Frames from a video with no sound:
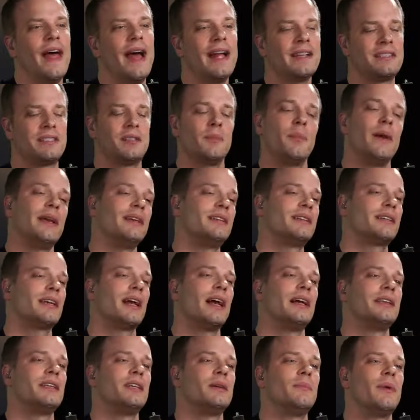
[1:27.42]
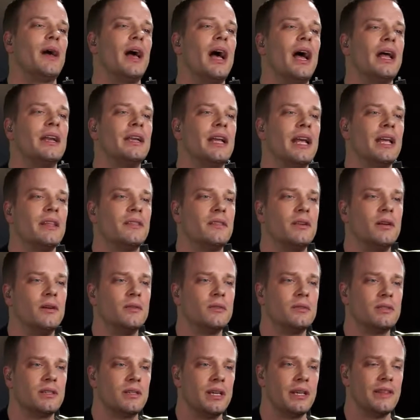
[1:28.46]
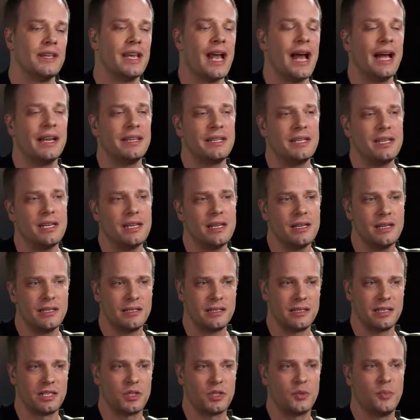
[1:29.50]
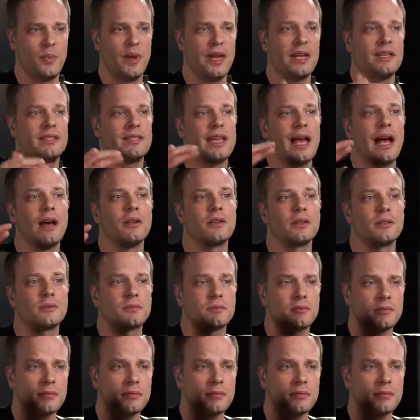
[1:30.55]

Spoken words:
That's the basic idea behind 8th notes. And the idea is to space out